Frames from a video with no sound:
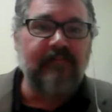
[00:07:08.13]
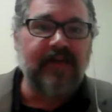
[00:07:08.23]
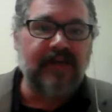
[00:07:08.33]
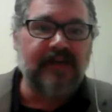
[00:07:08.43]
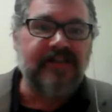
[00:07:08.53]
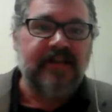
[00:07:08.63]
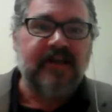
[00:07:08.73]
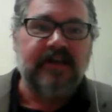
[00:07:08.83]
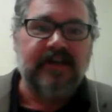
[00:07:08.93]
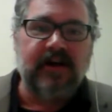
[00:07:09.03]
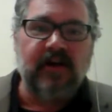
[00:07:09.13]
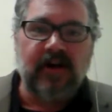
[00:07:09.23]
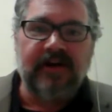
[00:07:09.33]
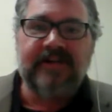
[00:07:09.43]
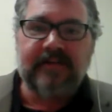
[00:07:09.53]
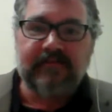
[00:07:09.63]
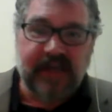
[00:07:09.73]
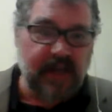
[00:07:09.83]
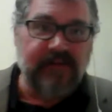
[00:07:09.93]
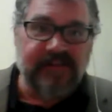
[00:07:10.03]
because you're going to
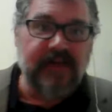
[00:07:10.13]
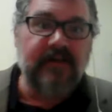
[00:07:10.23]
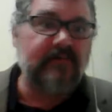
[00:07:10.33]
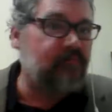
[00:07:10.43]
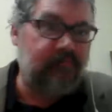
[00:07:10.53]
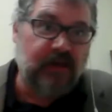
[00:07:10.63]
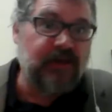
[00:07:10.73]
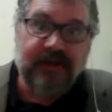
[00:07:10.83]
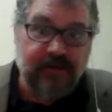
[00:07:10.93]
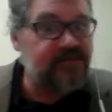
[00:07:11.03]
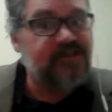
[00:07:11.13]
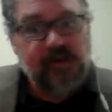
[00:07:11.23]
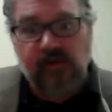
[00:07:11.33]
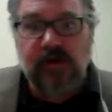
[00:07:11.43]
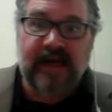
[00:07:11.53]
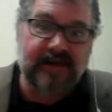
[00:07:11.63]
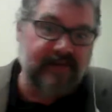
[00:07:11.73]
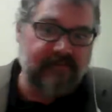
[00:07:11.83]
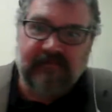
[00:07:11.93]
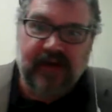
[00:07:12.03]
be able to build a new school at
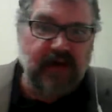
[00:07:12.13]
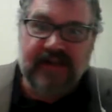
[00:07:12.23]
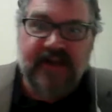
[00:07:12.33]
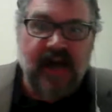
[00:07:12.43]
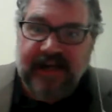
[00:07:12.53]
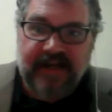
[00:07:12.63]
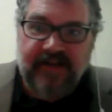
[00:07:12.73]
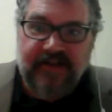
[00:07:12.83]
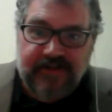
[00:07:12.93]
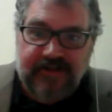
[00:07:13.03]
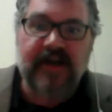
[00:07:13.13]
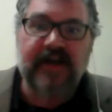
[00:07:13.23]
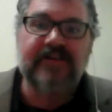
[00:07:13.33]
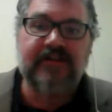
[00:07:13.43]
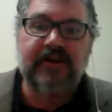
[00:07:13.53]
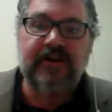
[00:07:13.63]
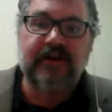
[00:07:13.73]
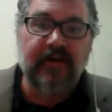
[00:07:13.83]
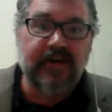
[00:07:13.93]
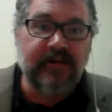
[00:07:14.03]
very tiny interest rates, or you're
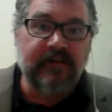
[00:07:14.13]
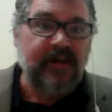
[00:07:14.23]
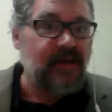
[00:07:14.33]
going to